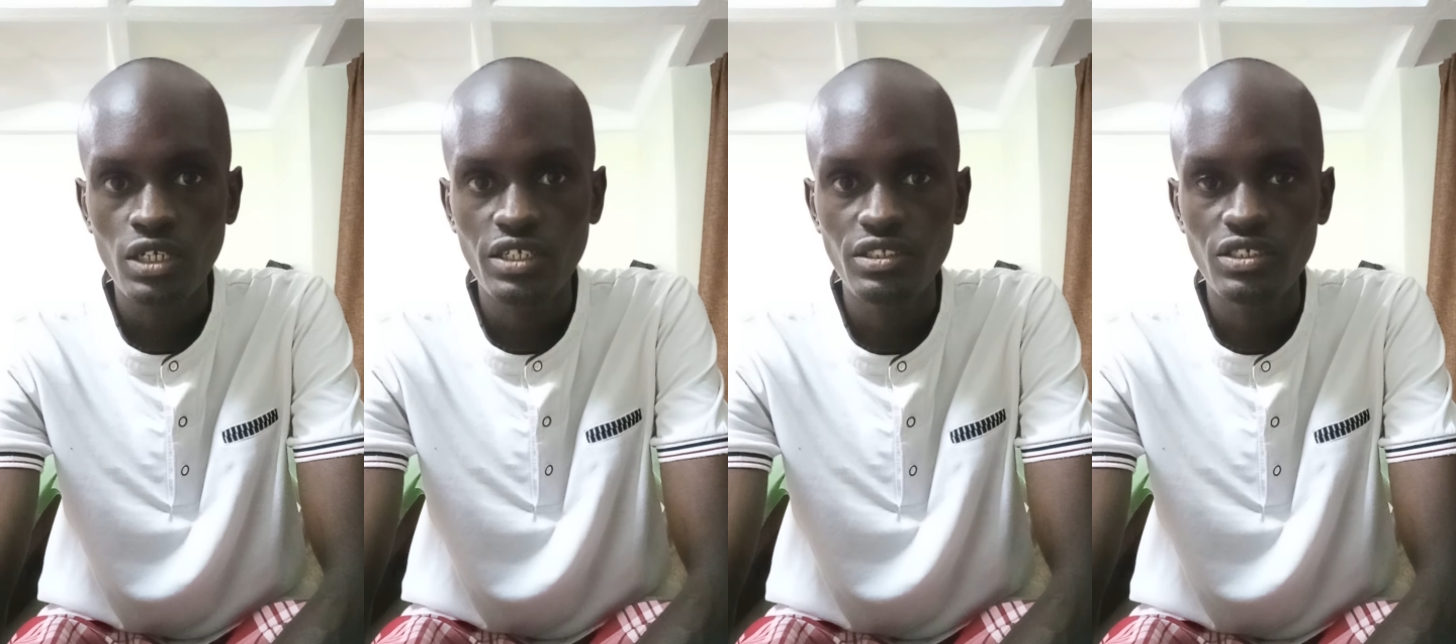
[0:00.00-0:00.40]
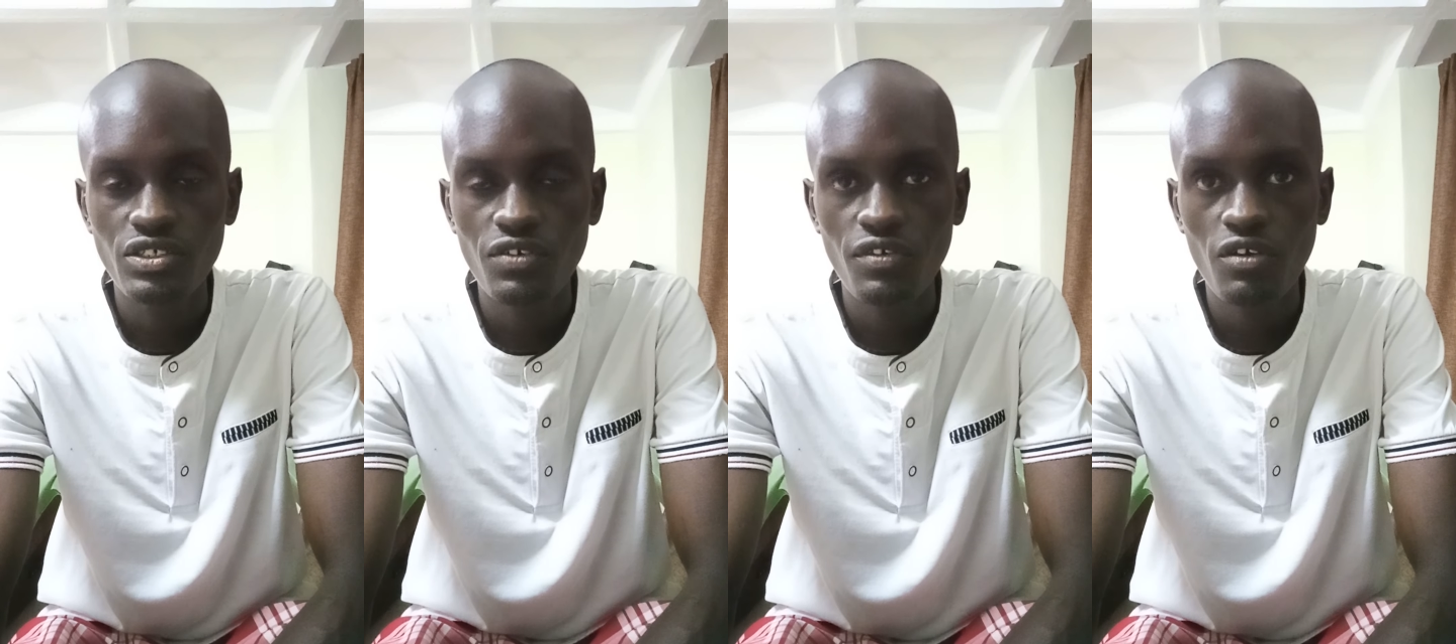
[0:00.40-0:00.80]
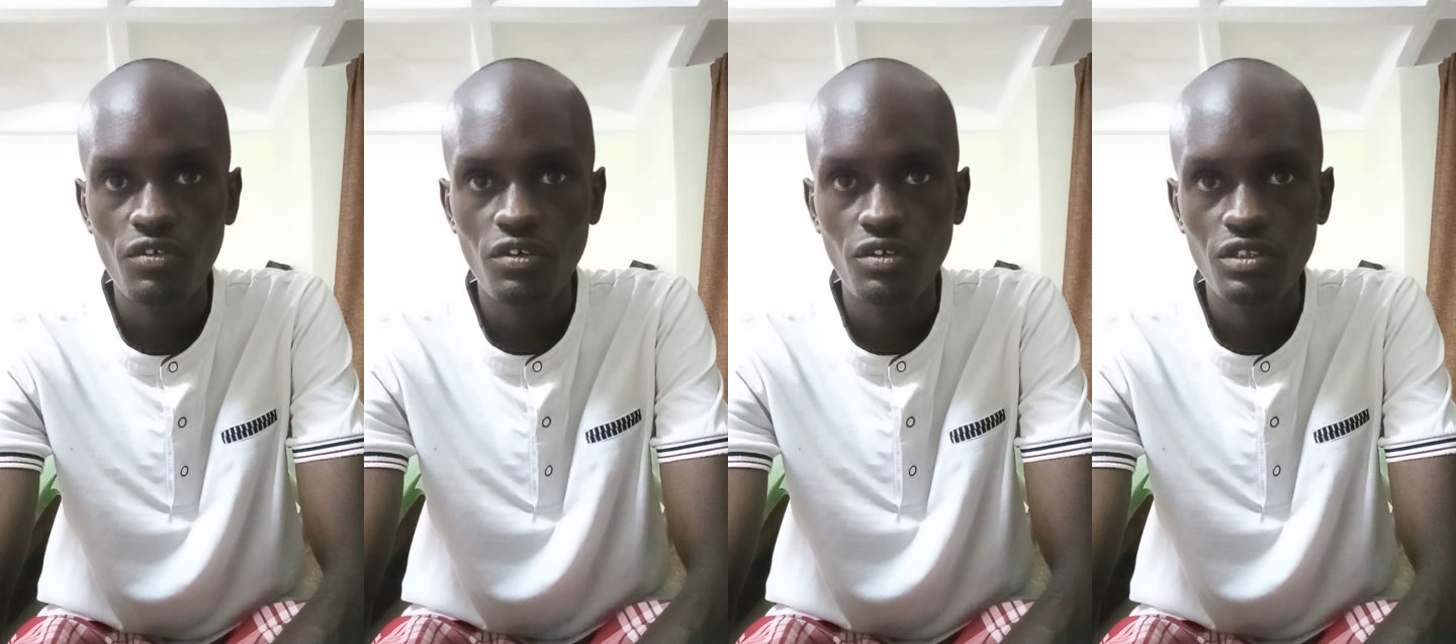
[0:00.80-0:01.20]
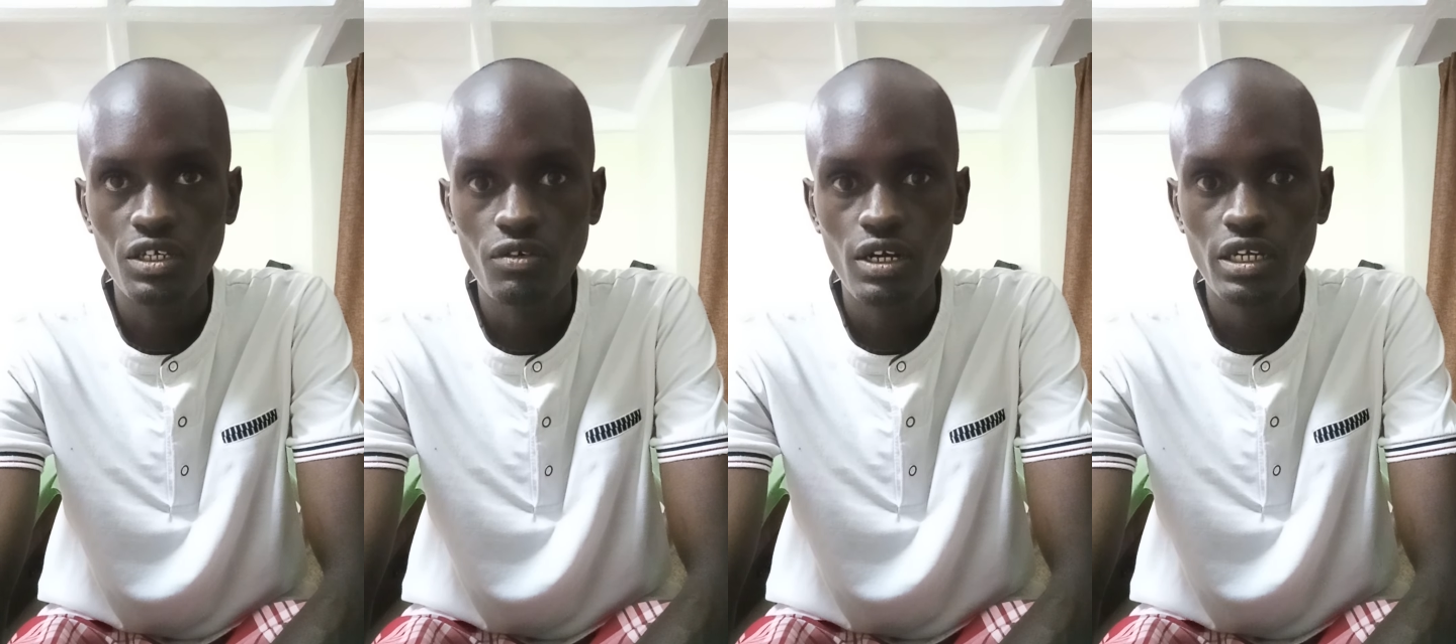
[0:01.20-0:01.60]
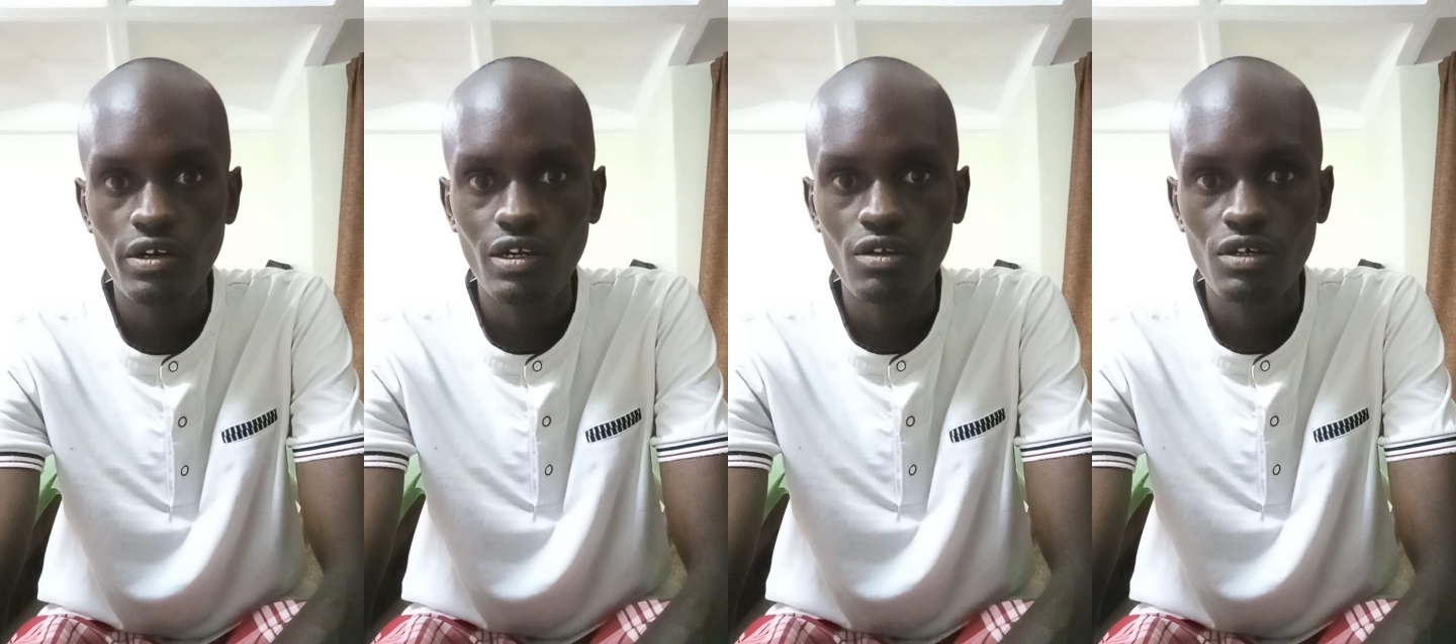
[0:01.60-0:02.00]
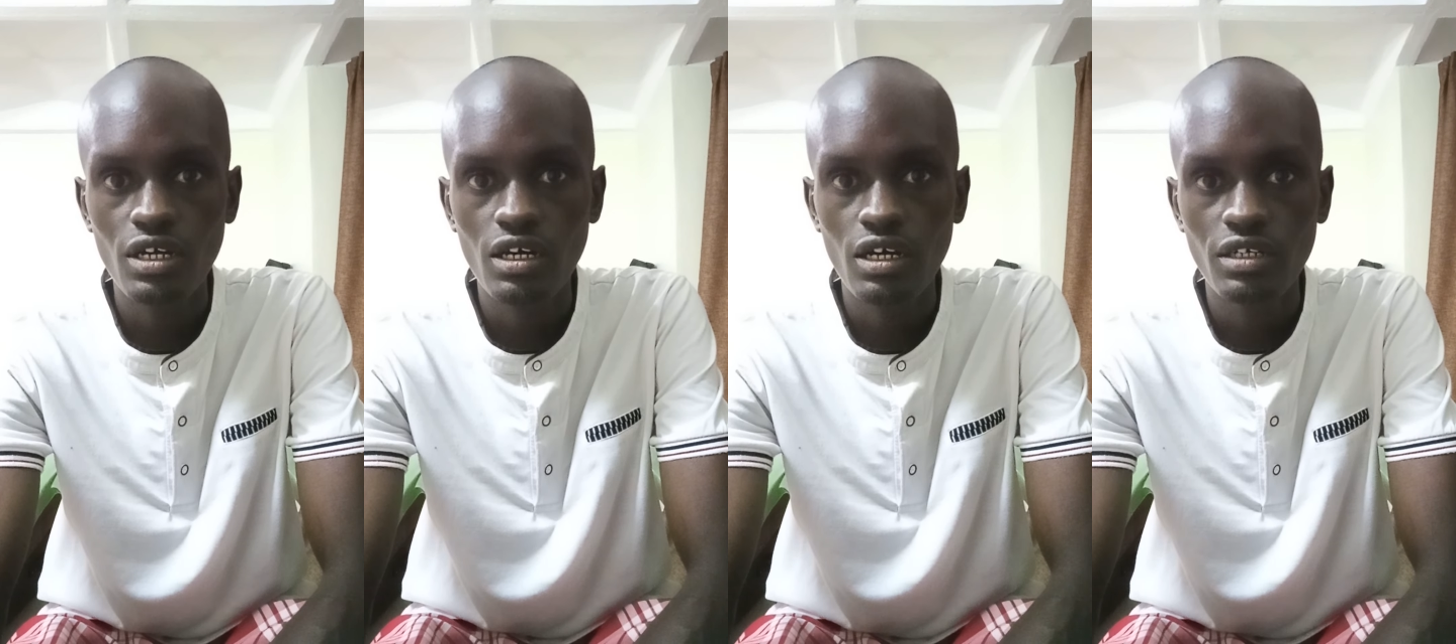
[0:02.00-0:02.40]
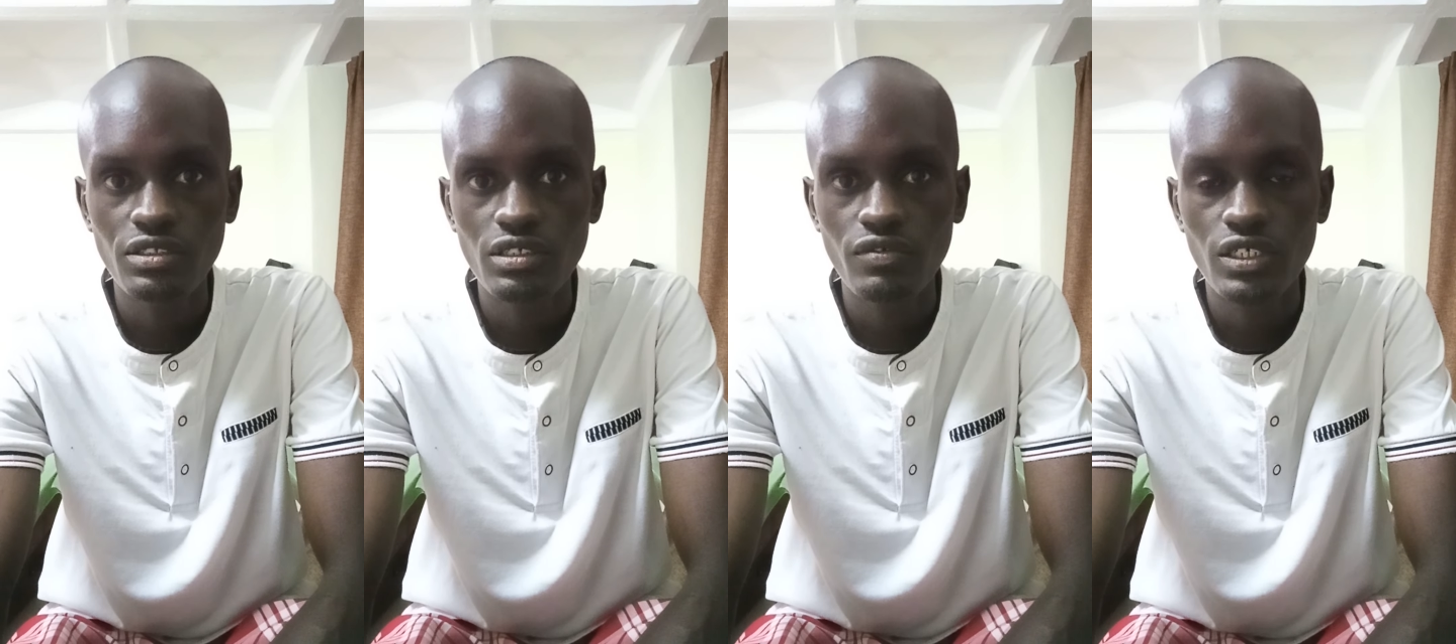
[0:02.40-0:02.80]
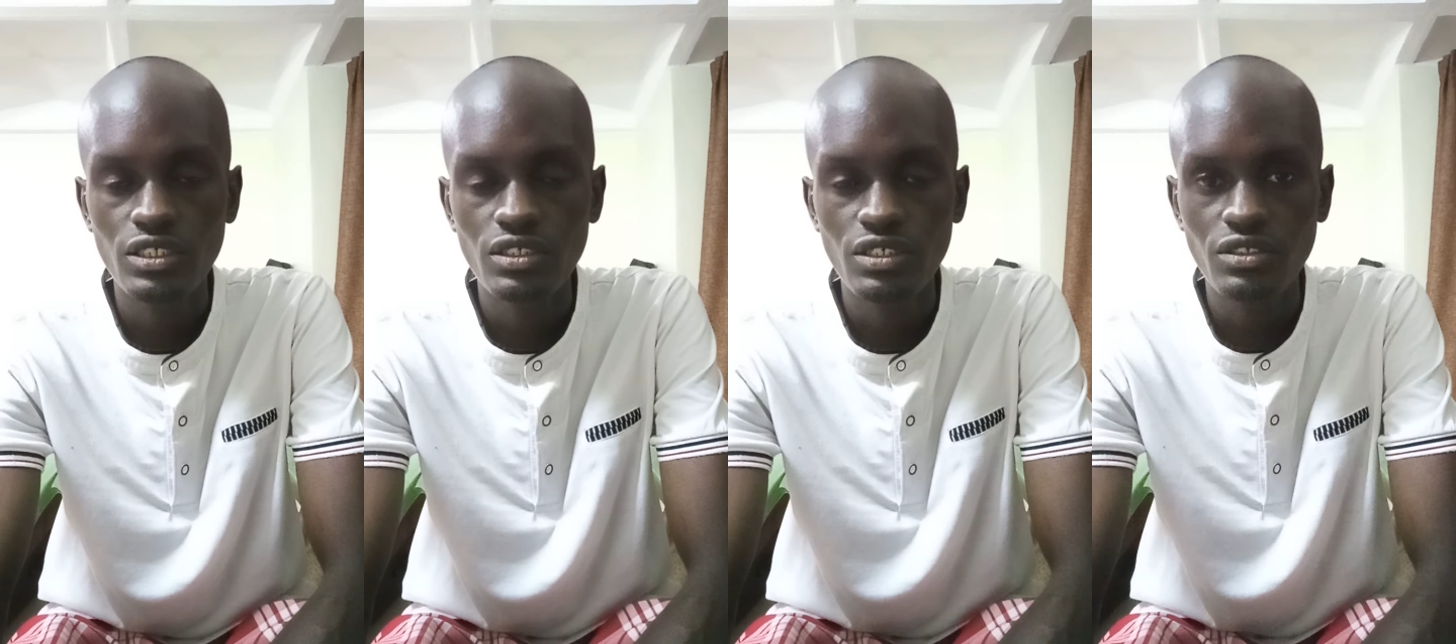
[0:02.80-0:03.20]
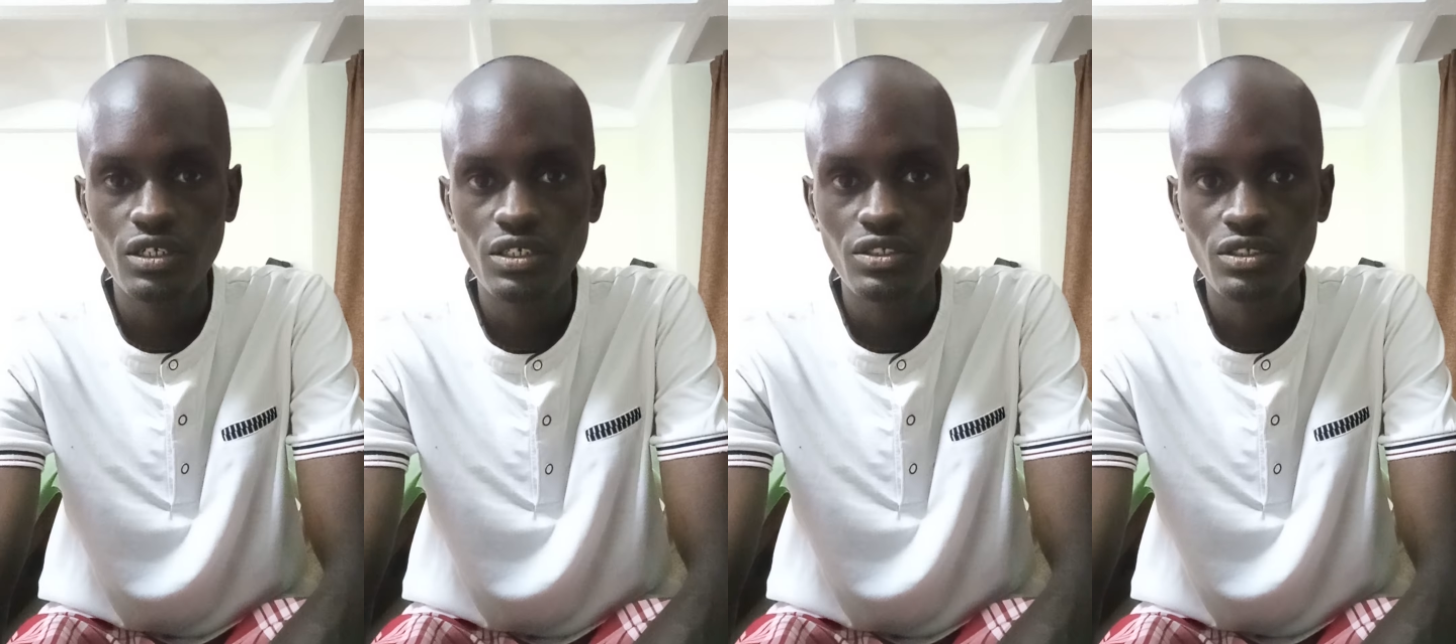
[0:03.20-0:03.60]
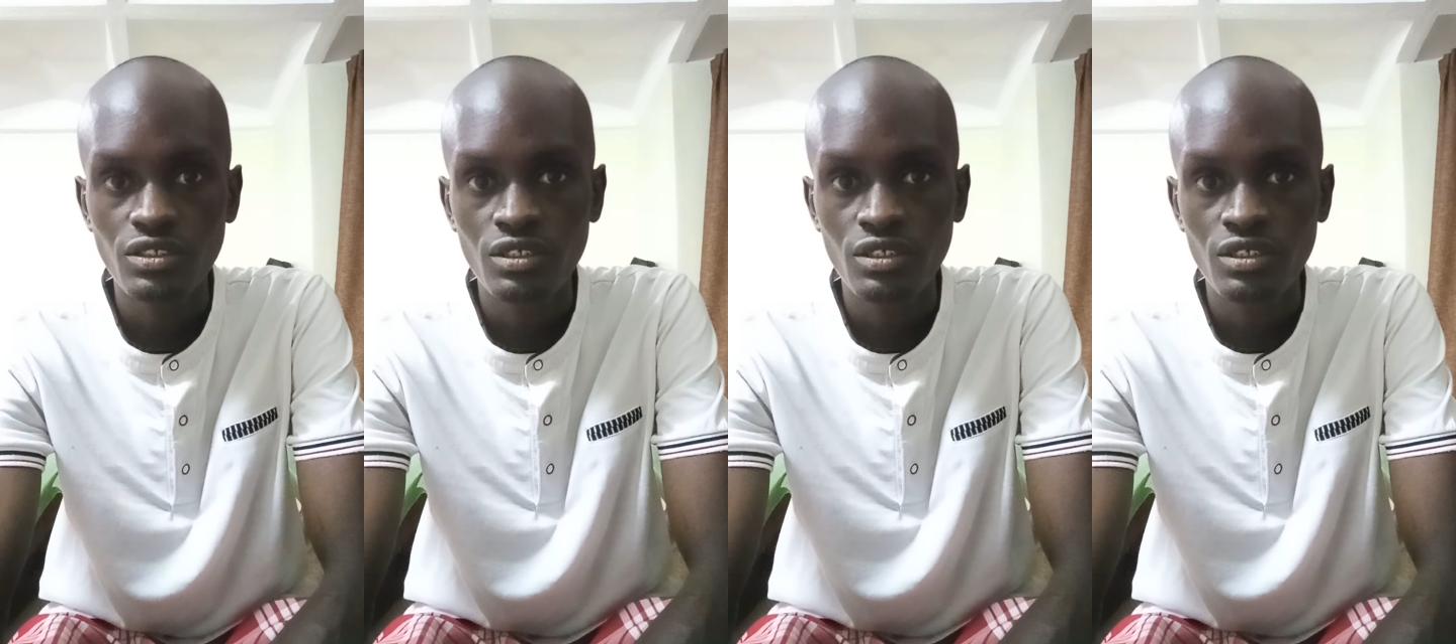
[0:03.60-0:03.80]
as the Savior of the world, our Lord and Savior Jesus Christ.